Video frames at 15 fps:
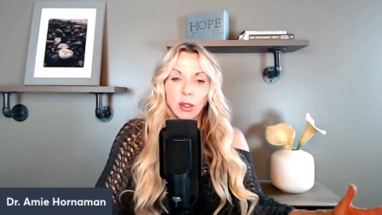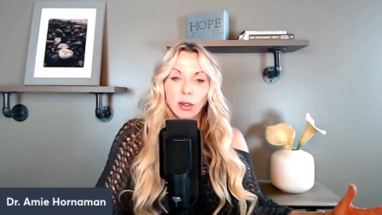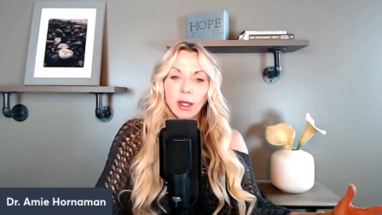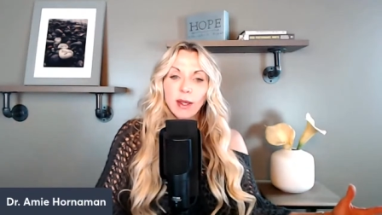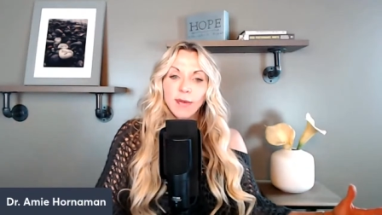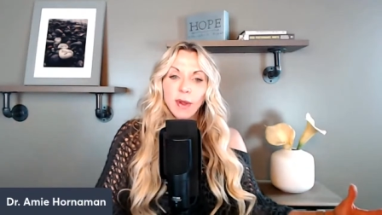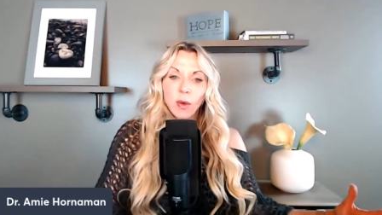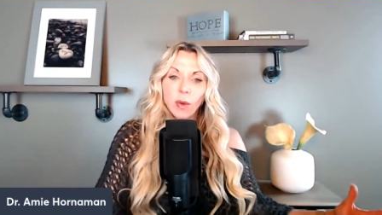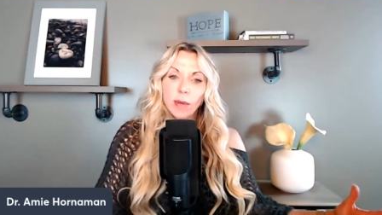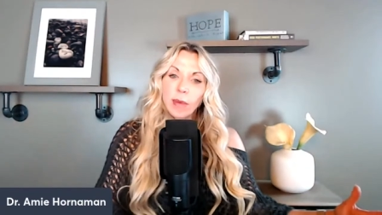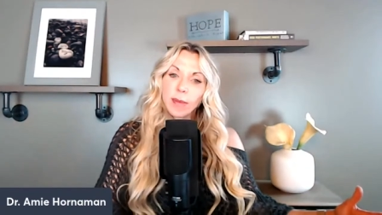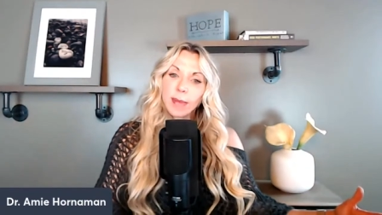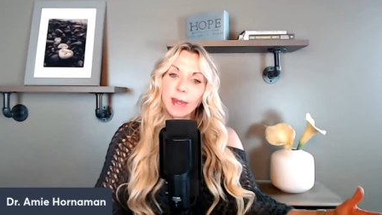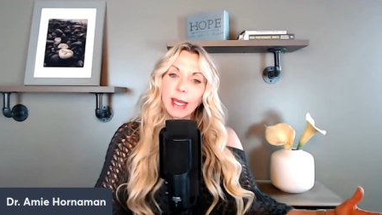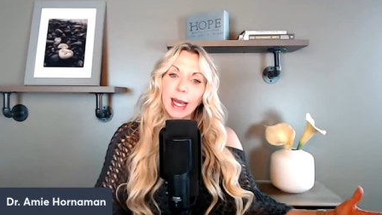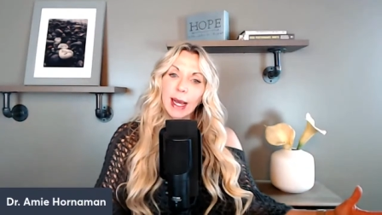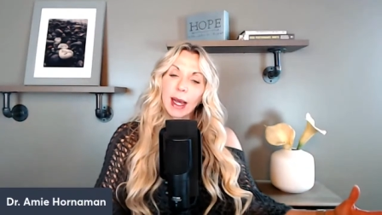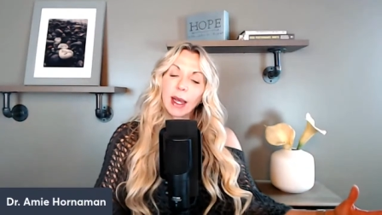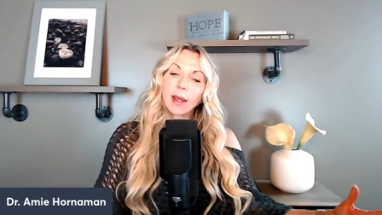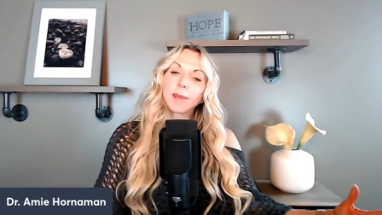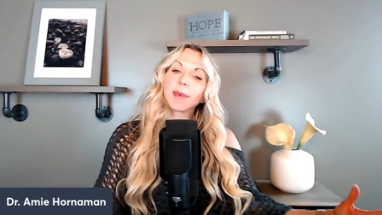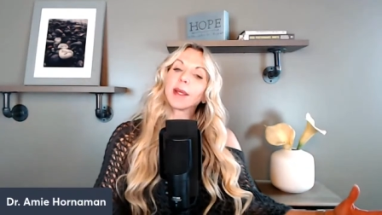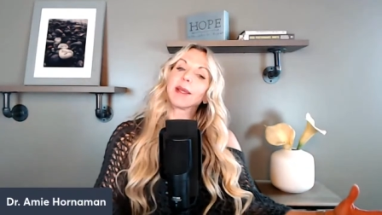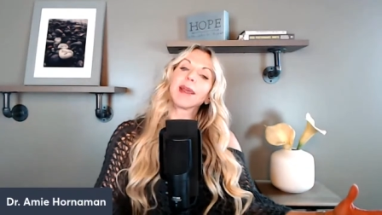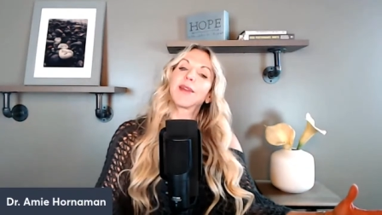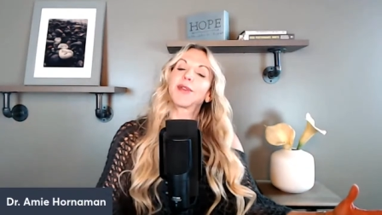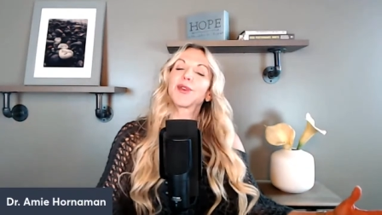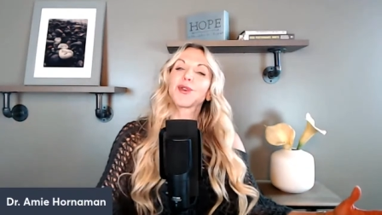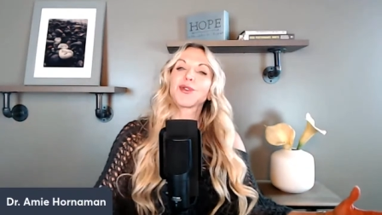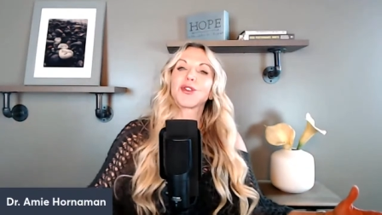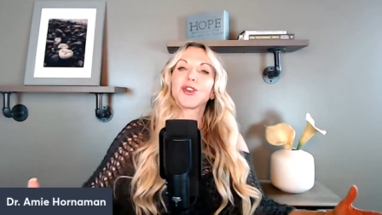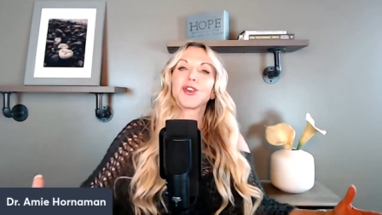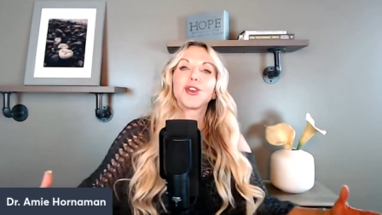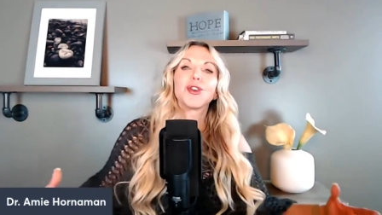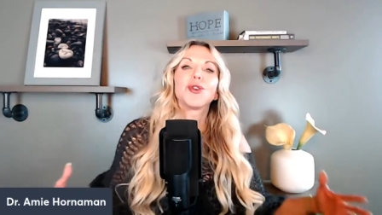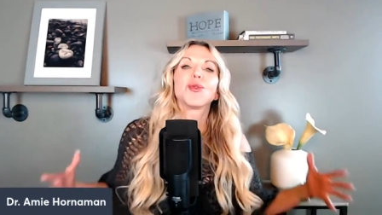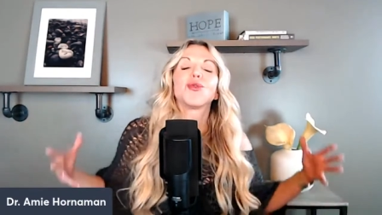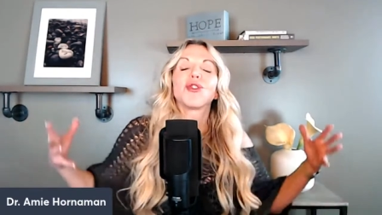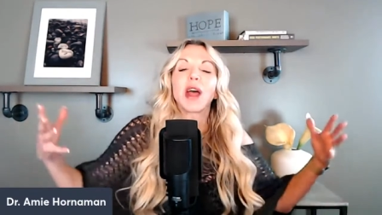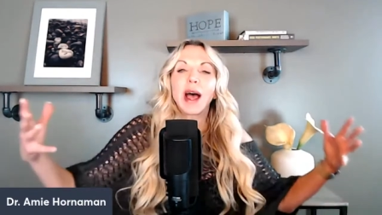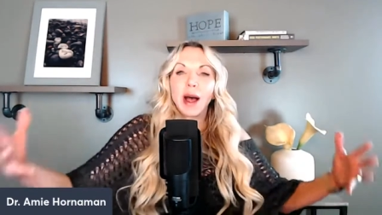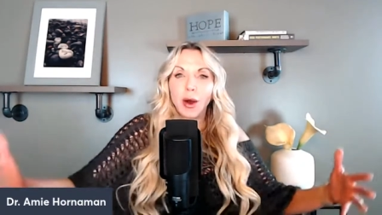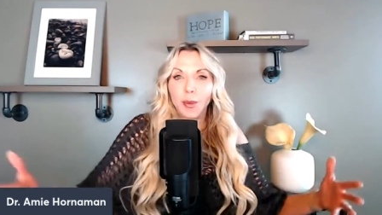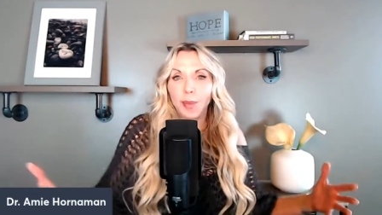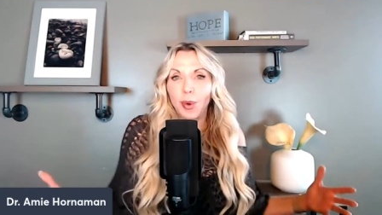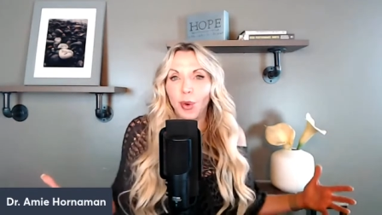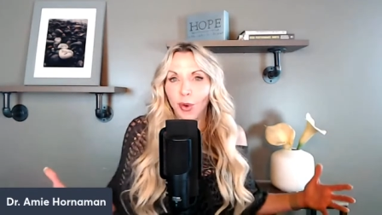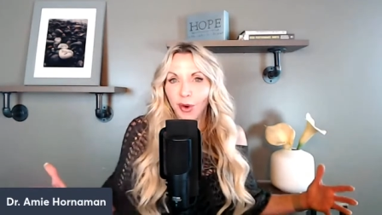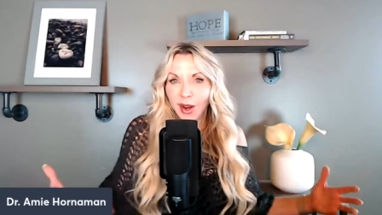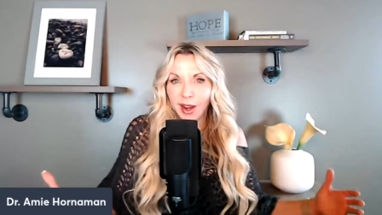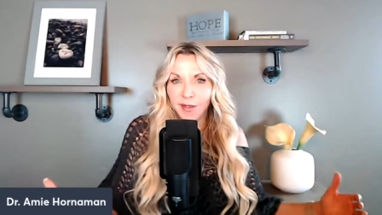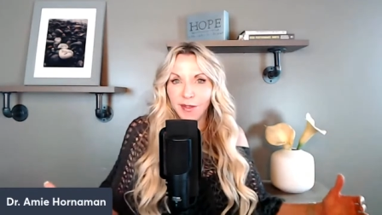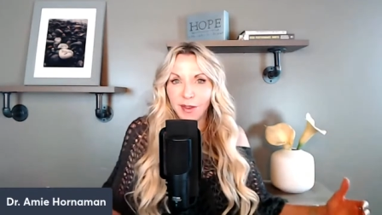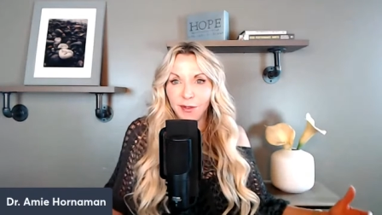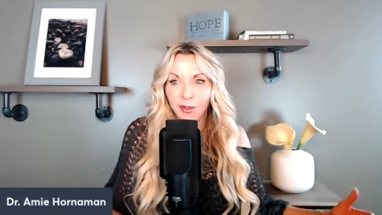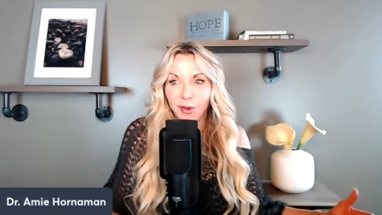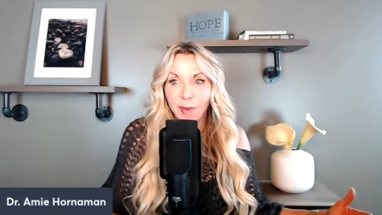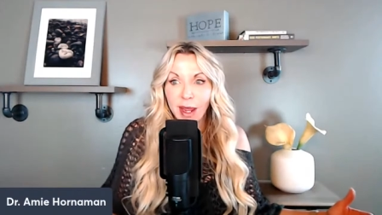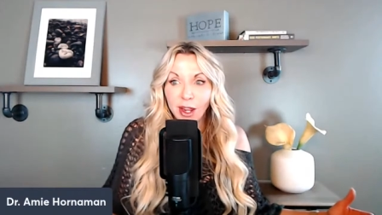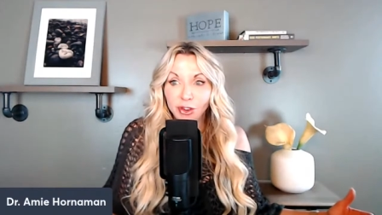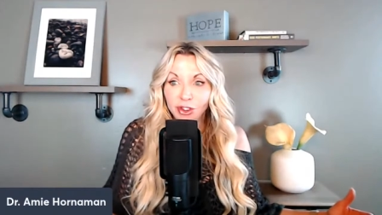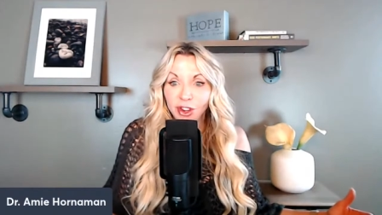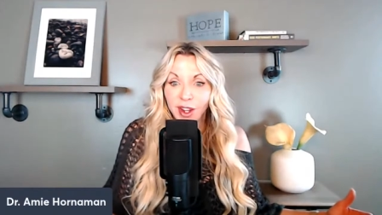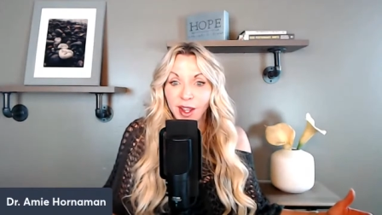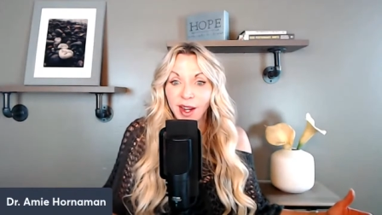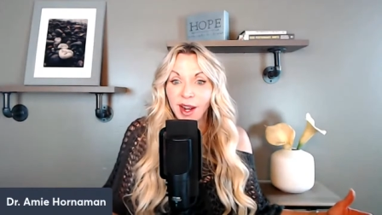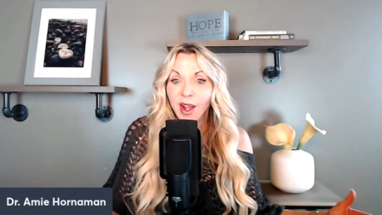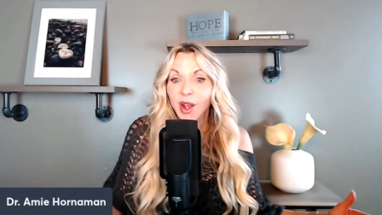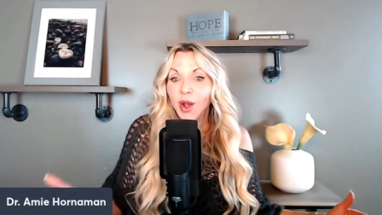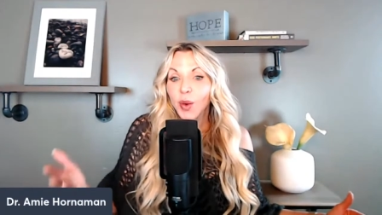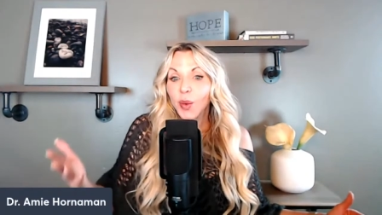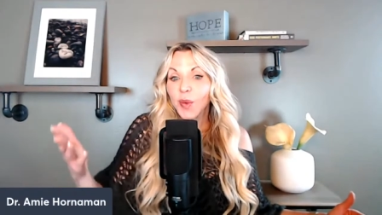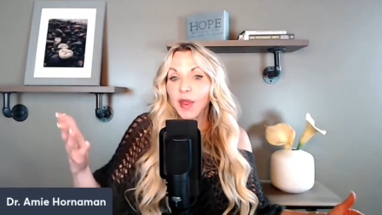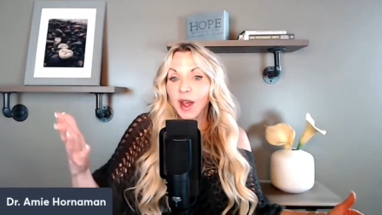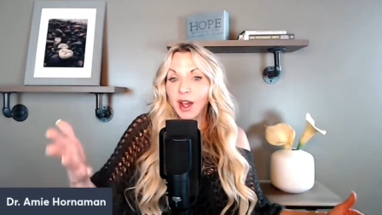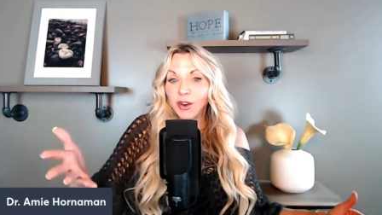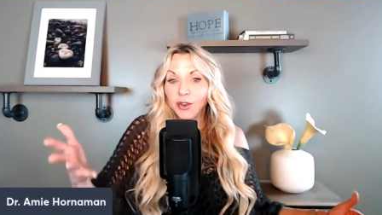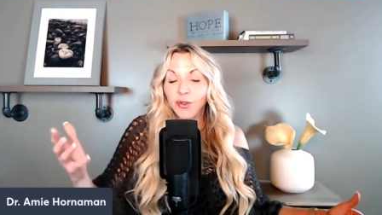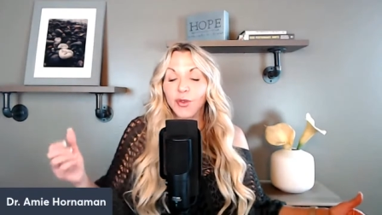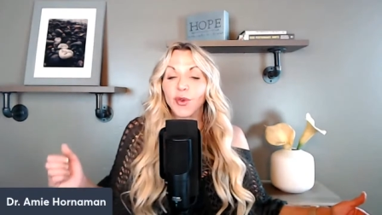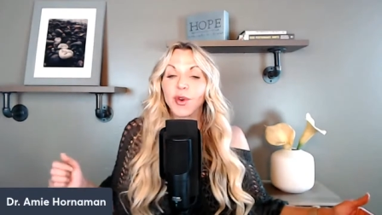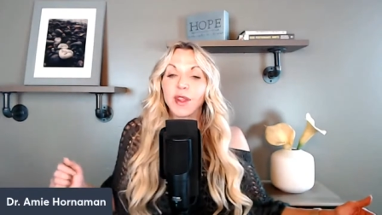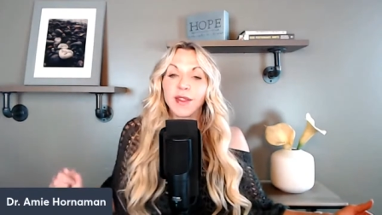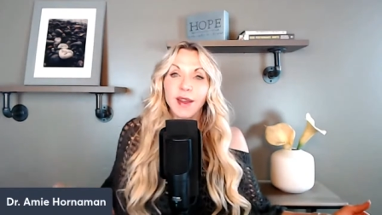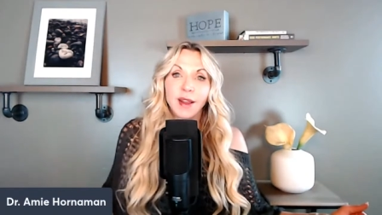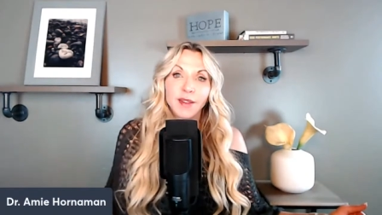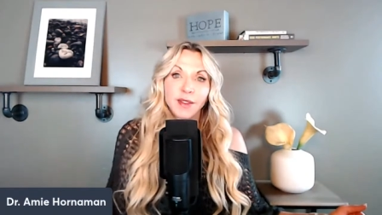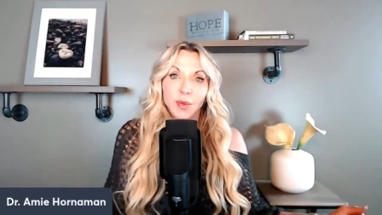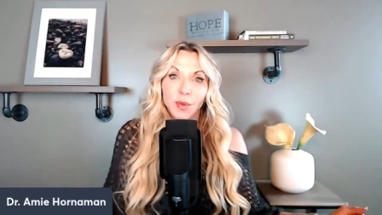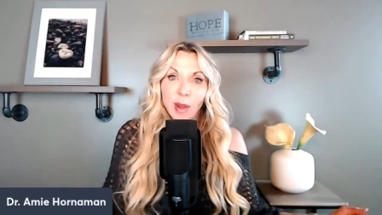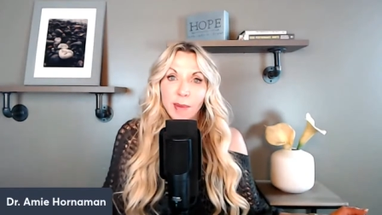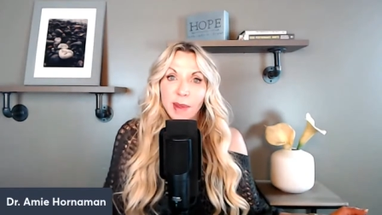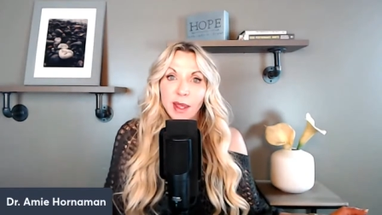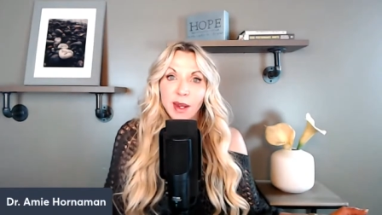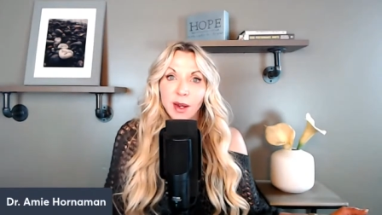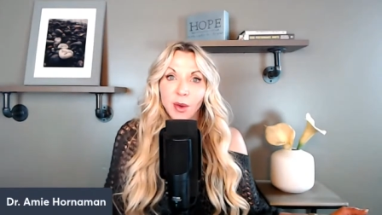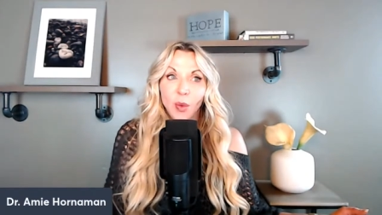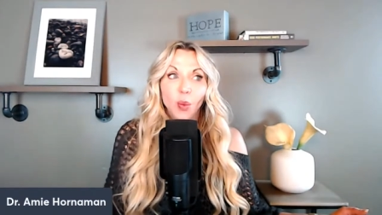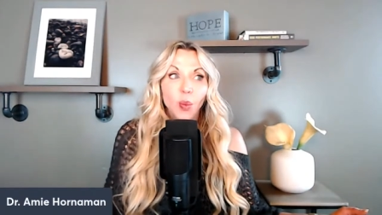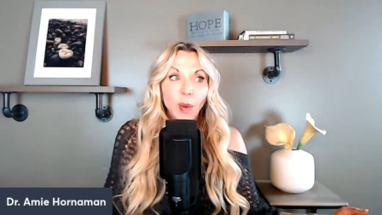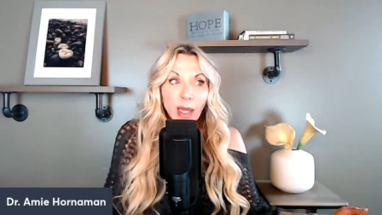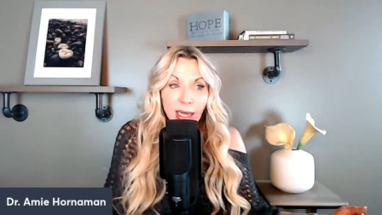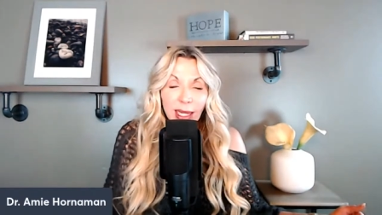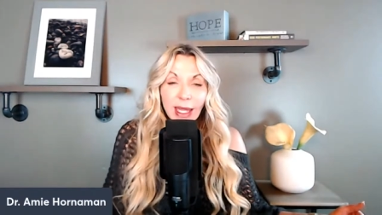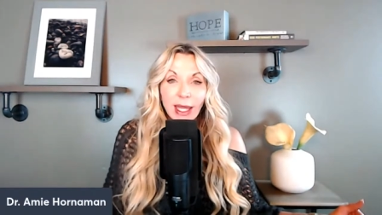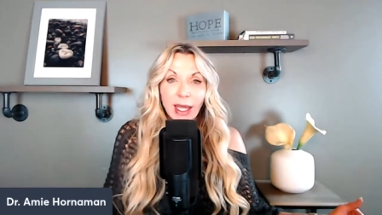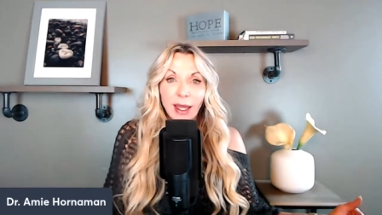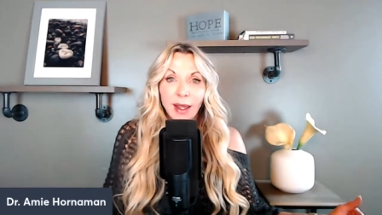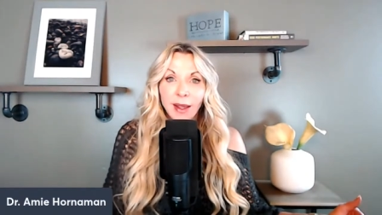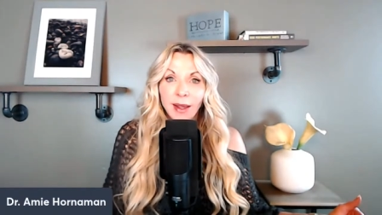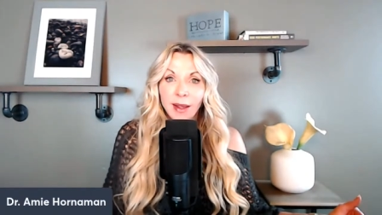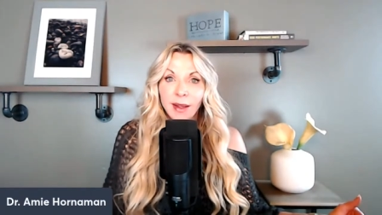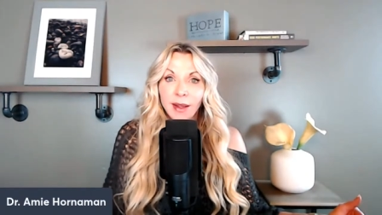leaving women behind, but yet there's a huge outpouring of information with 140,000 women willing